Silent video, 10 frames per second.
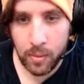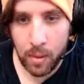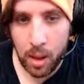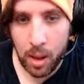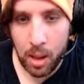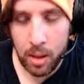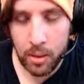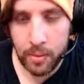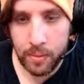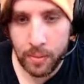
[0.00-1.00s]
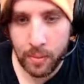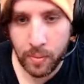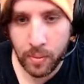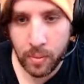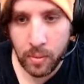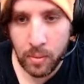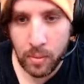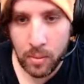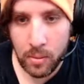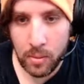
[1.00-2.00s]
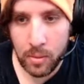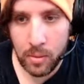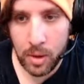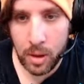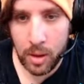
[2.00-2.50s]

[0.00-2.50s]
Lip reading: No one is speaking in this clip.